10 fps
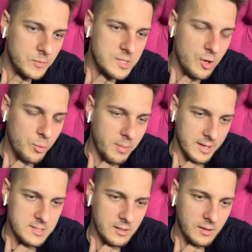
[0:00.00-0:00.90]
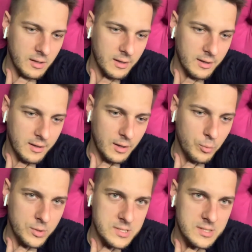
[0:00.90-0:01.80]
So basically, he
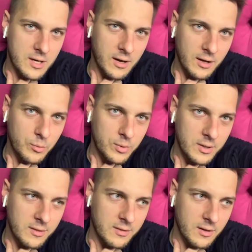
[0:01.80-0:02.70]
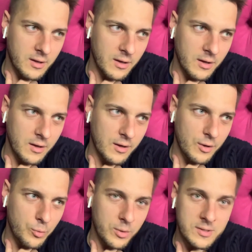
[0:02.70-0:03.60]
was starting
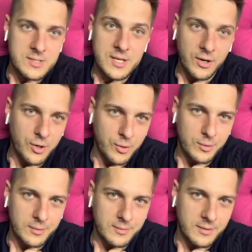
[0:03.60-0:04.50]
with zero.